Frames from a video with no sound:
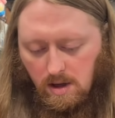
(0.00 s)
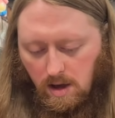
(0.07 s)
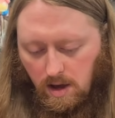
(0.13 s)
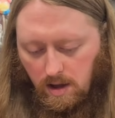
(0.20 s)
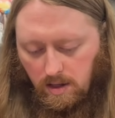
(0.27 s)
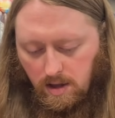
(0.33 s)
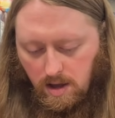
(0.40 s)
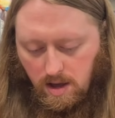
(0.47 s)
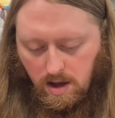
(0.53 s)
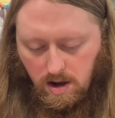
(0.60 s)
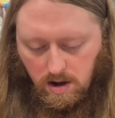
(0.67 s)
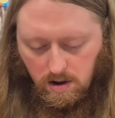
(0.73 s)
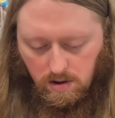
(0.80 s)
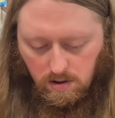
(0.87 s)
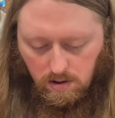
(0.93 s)
And
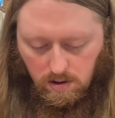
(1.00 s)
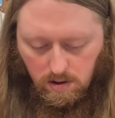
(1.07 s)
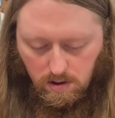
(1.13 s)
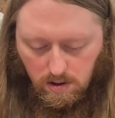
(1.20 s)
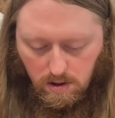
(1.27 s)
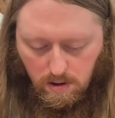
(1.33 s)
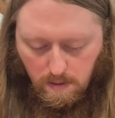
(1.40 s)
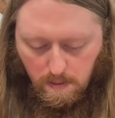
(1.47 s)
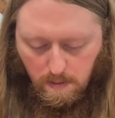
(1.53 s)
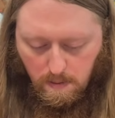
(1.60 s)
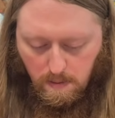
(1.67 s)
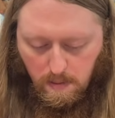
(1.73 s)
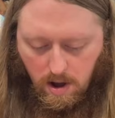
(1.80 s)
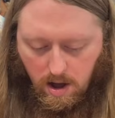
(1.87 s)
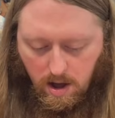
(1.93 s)
then
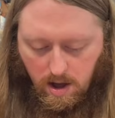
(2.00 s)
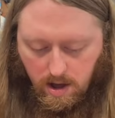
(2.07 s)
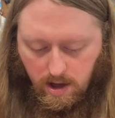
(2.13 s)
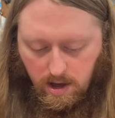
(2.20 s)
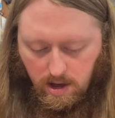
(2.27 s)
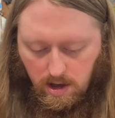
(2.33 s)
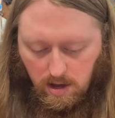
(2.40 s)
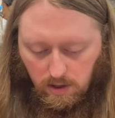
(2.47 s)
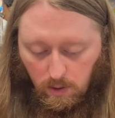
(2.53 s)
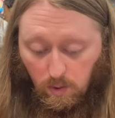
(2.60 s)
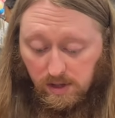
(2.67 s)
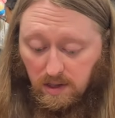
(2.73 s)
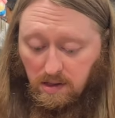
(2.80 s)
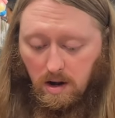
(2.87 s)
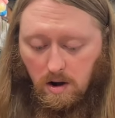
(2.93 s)
my the
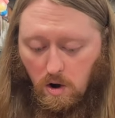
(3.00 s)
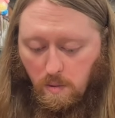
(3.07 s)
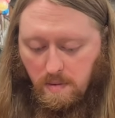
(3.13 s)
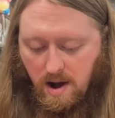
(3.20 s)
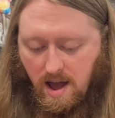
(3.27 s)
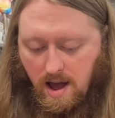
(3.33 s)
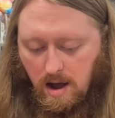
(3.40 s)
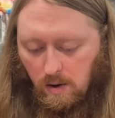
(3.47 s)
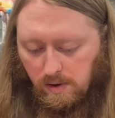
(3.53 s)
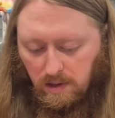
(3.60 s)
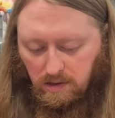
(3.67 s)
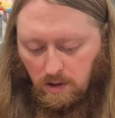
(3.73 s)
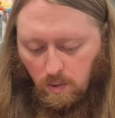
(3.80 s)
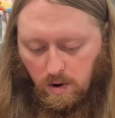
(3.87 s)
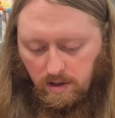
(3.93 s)
one that's at home now is
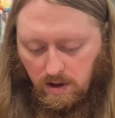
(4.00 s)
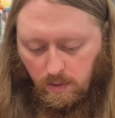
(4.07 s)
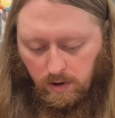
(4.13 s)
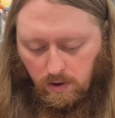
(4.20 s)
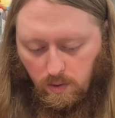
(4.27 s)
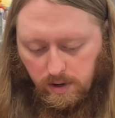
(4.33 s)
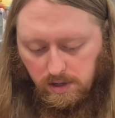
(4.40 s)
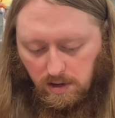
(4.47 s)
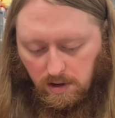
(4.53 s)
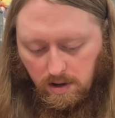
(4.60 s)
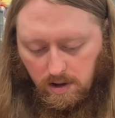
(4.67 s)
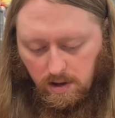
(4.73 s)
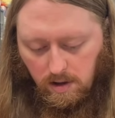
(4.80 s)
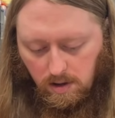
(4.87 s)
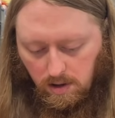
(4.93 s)
the one that we're going
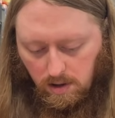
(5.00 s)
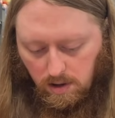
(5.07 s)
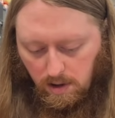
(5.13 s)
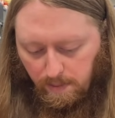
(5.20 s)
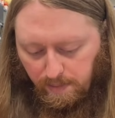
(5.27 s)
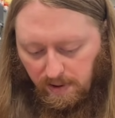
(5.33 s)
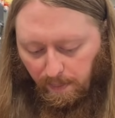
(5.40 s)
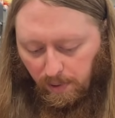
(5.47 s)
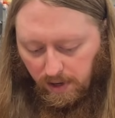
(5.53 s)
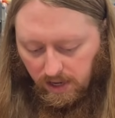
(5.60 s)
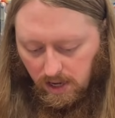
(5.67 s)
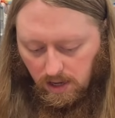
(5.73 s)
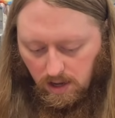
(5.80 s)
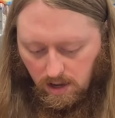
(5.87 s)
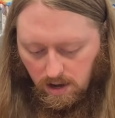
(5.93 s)
to be
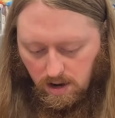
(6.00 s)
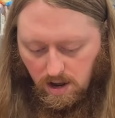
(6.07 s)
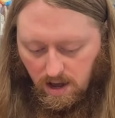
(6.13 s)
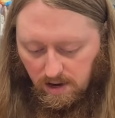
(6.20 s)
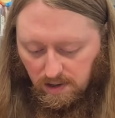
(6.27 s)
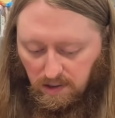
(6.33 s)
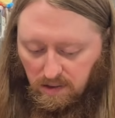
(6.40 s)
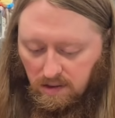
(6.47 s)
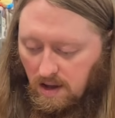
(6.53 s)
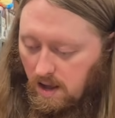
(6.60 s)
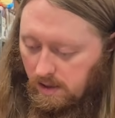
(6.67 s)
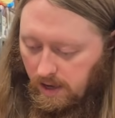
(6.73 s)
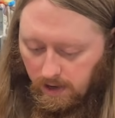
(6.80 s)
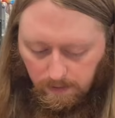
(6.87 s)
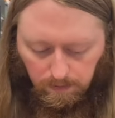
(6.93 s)
bringing in and
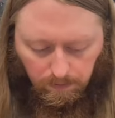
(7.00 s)
selling.